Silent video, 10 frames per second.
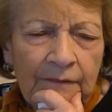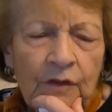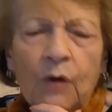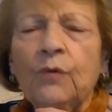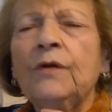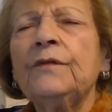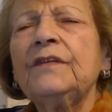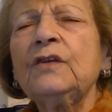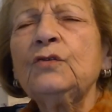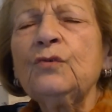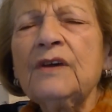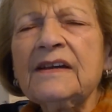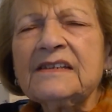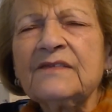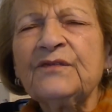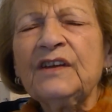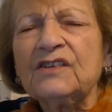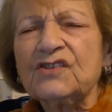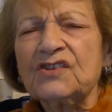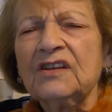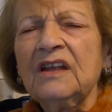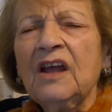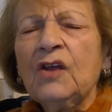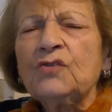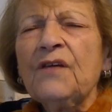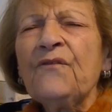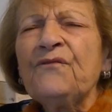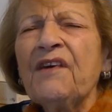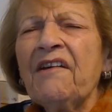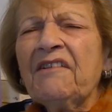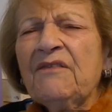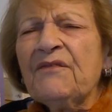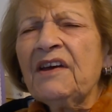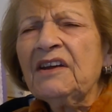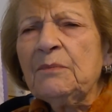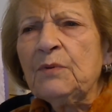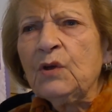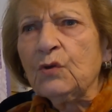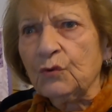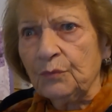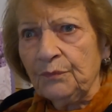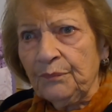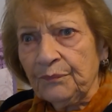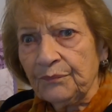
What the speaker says: No, they took us first to a very, very big room.